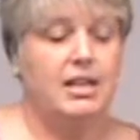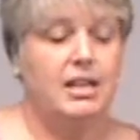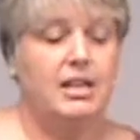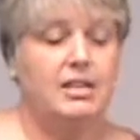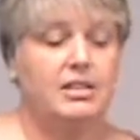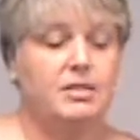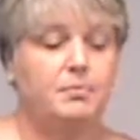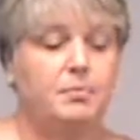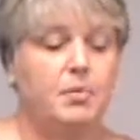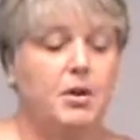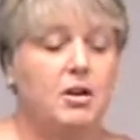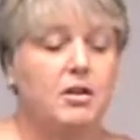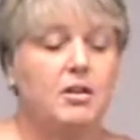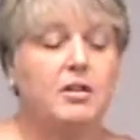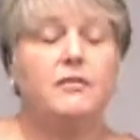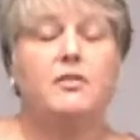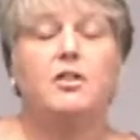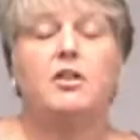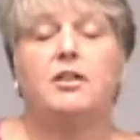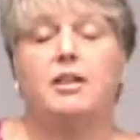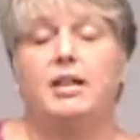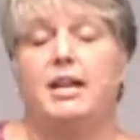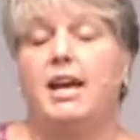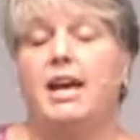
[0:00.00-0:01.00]
it's part of
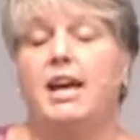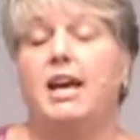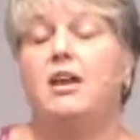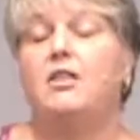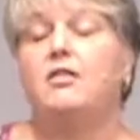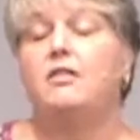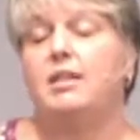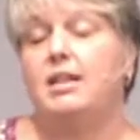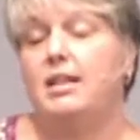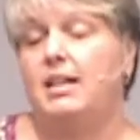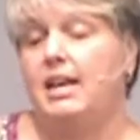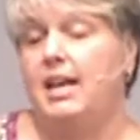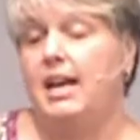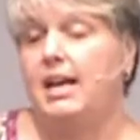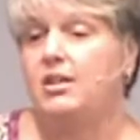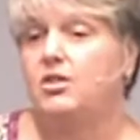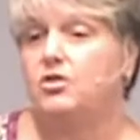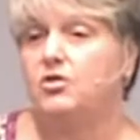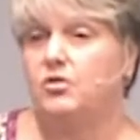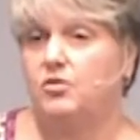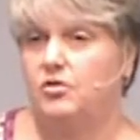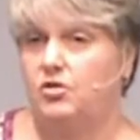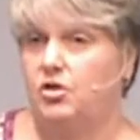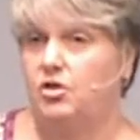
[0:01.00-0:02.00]
our inherent
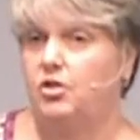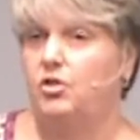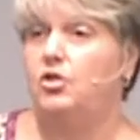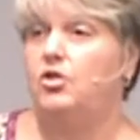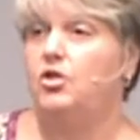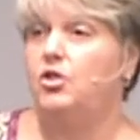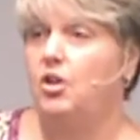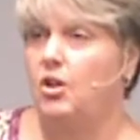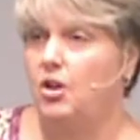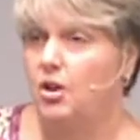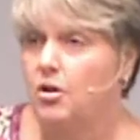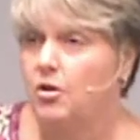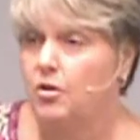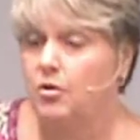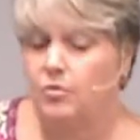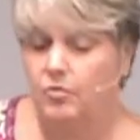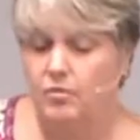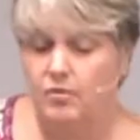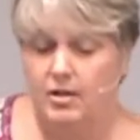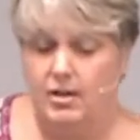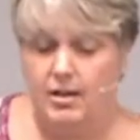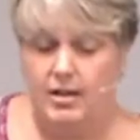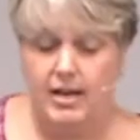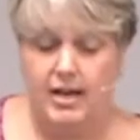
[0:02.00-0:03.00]
nature to know
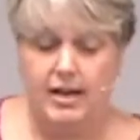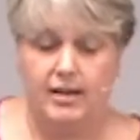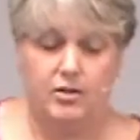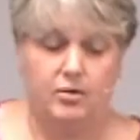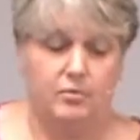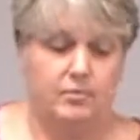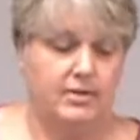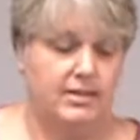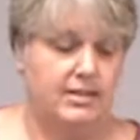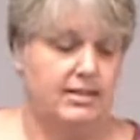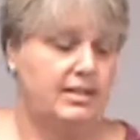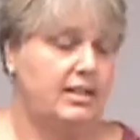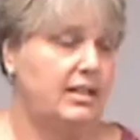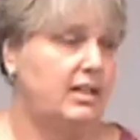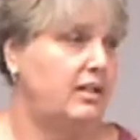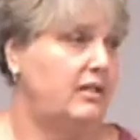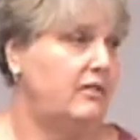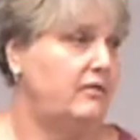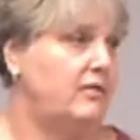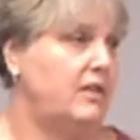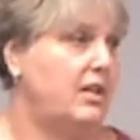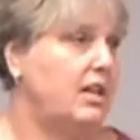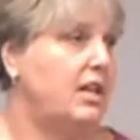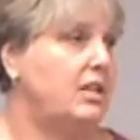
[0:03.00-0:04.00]
how to receive.